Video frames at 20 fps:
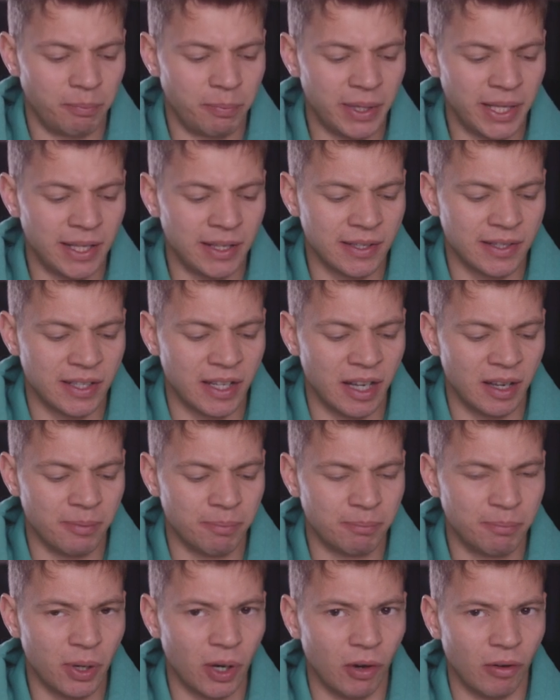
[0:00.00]
B and C
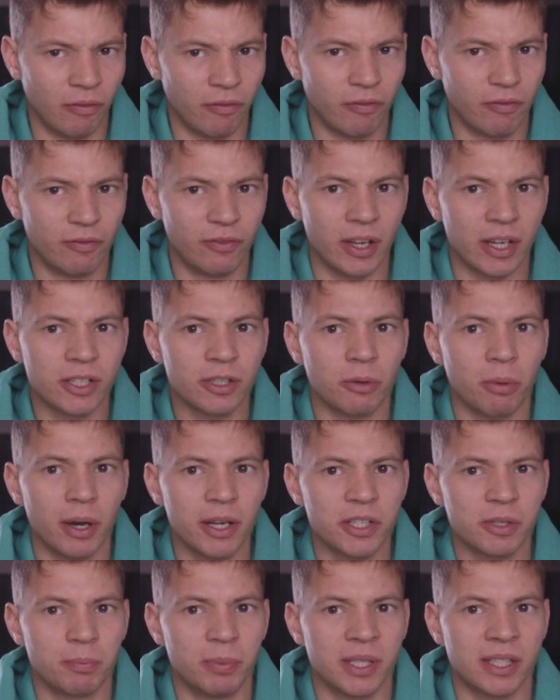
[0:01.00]
above, that's
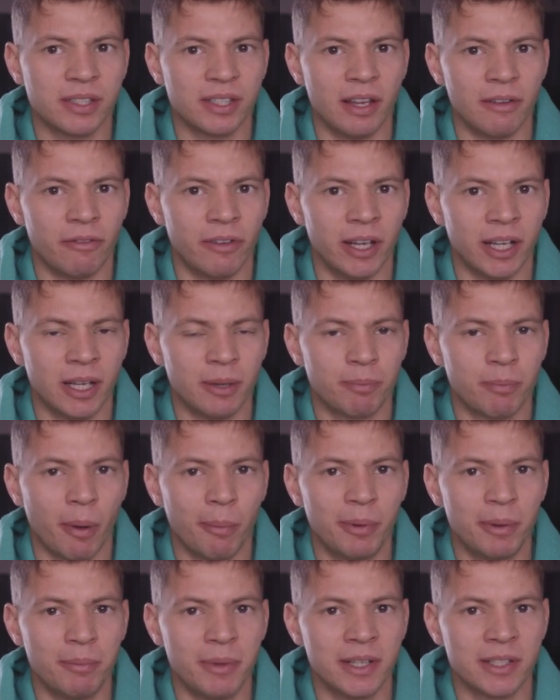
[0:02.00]
quite specific. It
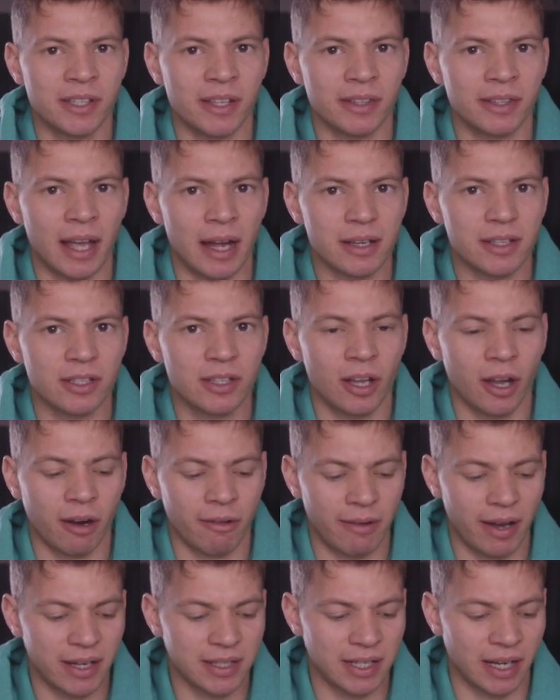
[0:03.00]
probably means that that's the
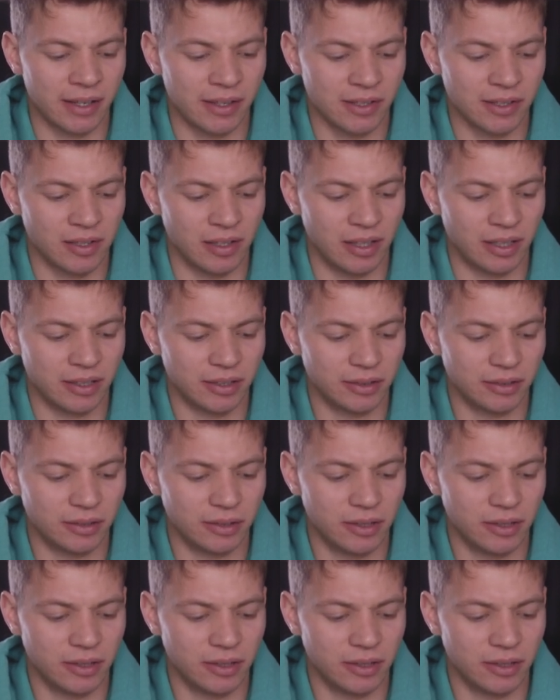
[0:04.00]
correct answer.